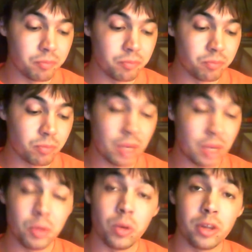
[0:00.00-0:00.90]
probably
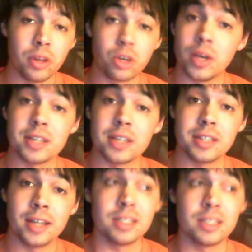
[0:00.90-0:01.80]
one of the greatest
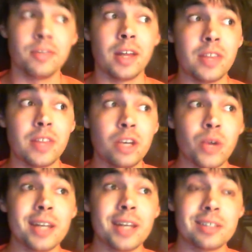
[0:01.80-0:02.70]
knights, if not the
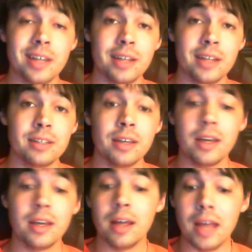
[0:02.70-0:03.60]
greatest knight
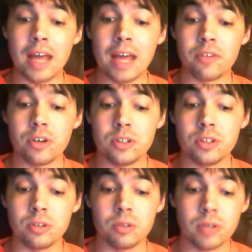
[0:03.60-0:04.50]
ever
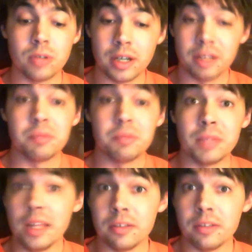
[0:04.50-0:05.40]
to
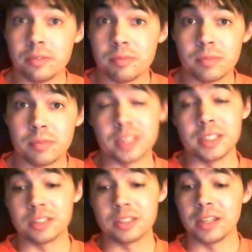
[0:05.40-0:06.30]
live.
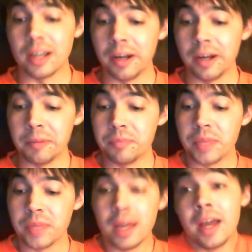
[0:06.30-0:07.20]
Essentially,
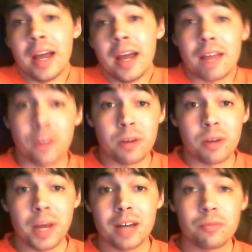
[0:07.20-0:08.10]
I've heard
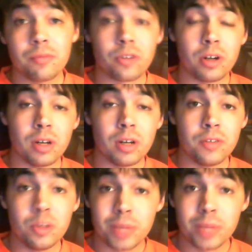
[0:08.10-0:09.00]
about him for a
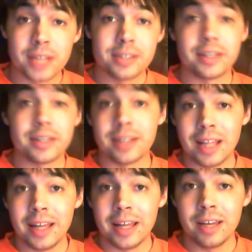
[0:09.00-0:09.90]
few places
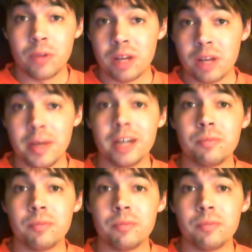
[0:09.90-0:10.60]
online, read about him.